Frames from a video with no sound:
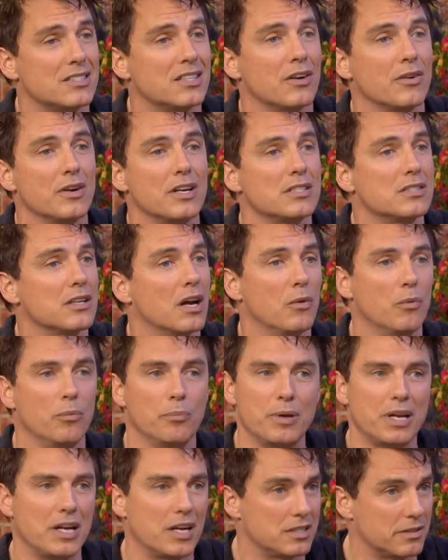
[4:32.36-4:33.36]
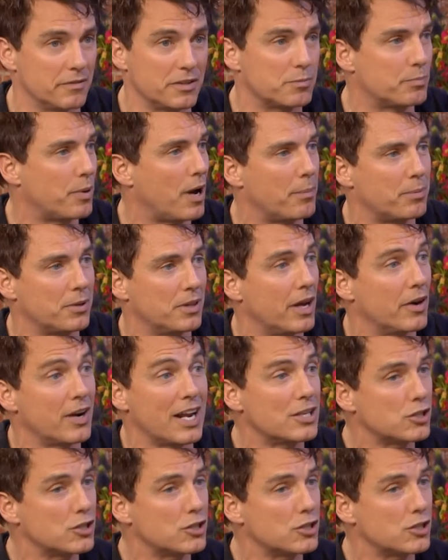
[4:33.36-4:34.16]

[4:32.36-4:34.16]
series because of its popularity.